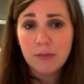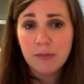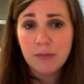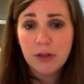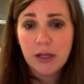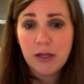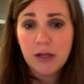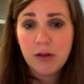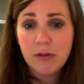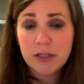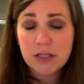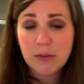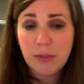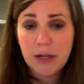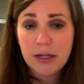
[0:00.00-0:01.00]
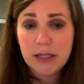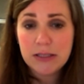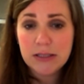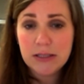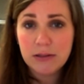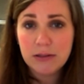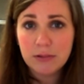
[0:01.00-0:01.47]
they know that
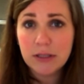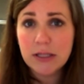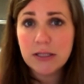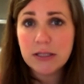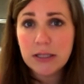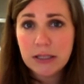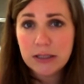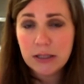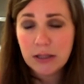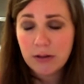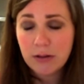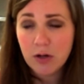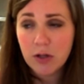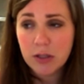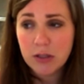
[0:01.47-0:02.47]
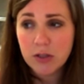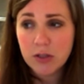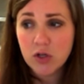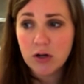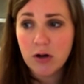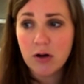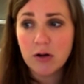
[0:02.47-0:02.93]
somebody's listening to their
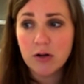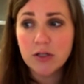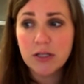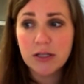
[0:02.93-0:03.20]
concerns.